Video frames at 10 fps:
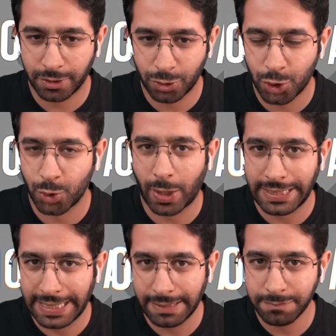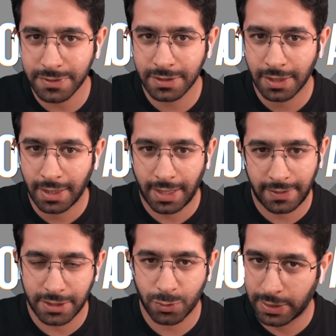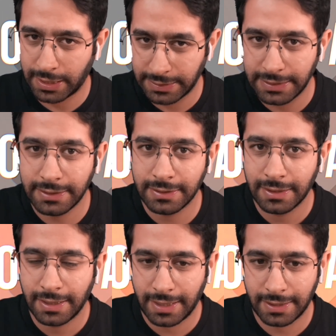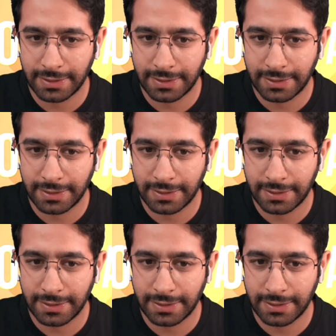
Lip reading: to join Aims, and that's why I did, and